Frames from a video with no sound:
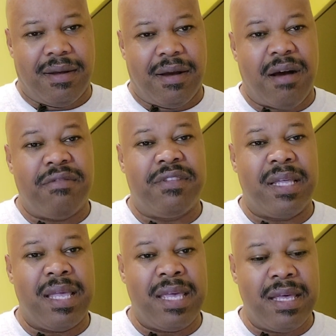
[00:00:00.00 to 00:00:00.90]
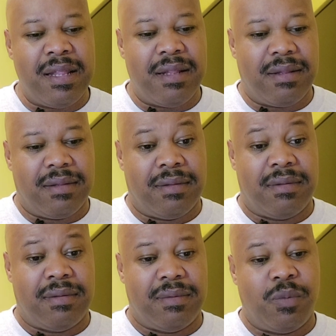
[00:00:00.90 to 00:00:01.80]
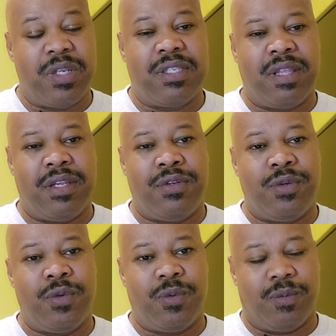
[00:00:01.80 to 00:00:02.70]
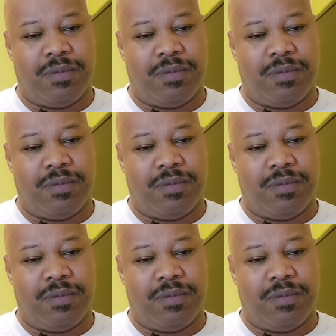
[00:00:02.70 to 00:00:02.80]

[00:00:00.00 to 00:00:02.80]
of the ill which they do,